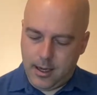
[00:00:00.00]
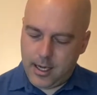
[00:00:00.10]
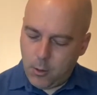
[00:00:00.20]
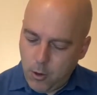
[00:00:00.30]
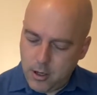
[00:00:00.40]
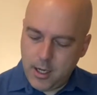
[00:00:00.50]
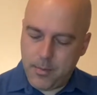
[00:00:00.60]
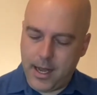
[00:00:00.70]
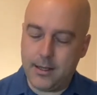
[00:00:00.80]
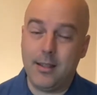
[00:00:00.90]
And I worry
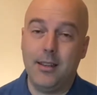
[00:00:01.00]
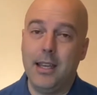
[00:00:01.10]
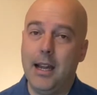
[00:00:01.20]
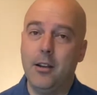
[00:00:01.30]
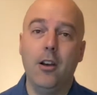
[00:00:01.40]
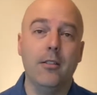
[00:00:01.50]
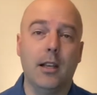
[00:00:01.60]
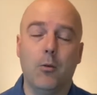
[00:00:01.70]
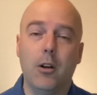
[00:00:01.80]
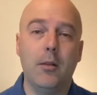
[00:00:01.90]
about the
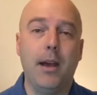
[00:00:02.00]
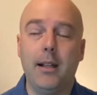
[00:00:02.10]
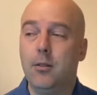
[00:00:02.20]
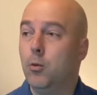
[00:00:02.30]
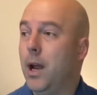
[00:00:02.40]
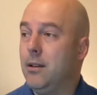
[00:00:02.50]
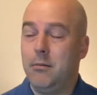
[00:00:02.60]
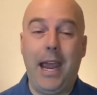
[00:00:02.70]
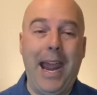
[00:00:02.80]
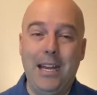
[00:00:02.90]
unknowns. I worry about
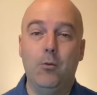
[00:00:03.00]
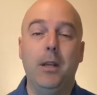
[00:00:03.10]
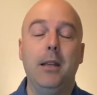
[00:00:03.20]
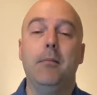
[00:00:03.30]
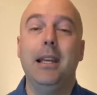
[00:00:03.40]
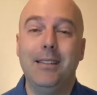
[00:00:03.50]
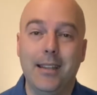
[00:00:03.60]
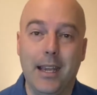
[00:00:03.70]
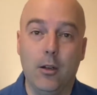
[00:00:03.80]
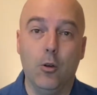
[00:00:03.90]
when can we meet
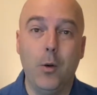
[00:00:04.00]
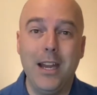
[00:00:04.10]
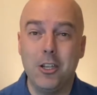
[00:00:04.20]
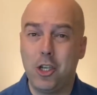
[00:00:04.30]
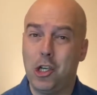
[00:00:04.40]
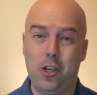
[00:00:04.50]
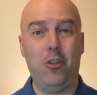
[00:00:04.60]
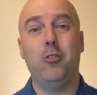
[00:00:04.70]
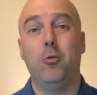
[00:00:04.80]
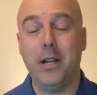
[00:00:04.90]
again or when
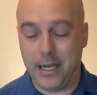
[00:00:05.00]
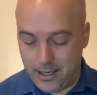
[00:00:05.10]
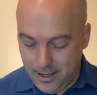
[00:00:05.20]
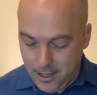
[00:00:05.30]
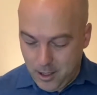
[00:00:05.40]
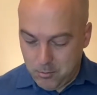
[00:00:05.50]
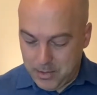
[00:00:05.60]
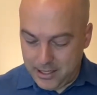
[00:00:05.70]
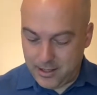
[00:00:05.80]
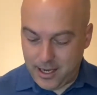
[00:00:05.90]
should we
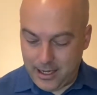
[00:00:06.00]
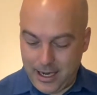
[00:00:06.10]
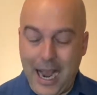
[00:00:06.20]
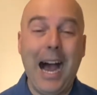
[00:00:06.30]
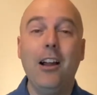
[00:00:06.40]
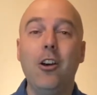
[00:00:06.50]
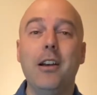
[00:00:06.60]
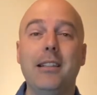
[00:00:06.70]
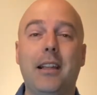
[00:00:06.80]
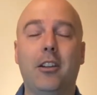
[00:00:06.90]
meet again and how
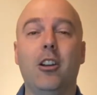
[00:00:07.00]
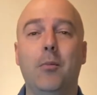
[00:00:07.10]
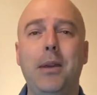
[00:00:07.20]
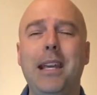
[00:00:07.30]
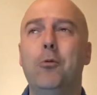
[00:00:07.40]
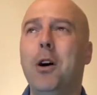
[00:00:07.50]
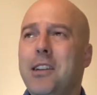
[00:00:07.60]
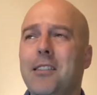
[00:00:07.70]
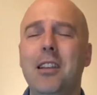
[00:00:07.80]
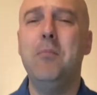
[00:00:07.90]
long is that going to be and what
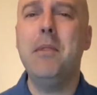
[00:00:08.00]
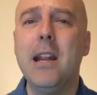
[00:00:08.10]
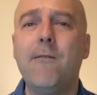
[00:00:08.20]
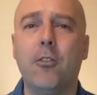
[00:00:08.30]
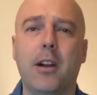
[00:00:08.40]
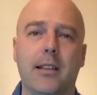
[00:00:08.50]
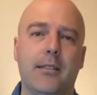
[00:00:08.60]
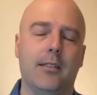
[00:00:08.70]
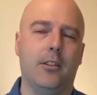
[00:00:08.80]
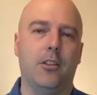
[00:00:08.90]
does it mean for us
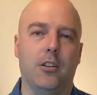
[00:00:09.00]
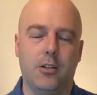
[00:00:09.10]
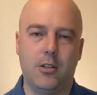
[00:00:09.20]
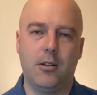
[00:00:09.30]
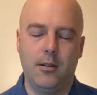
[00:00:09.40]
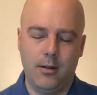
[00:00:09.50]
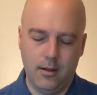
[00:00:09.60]
as a church?